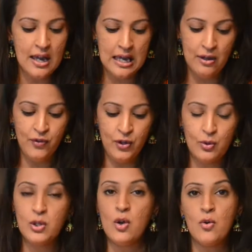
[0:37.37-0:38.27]
a few
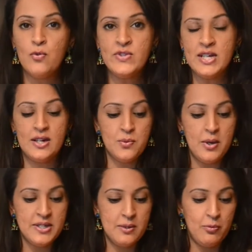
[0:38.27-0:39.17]
cloves, and as well
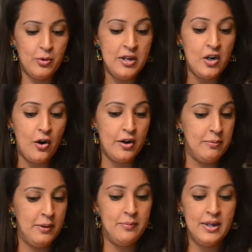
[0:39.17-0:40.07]
as some green
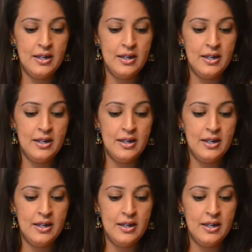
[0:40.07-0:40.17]
cardamom.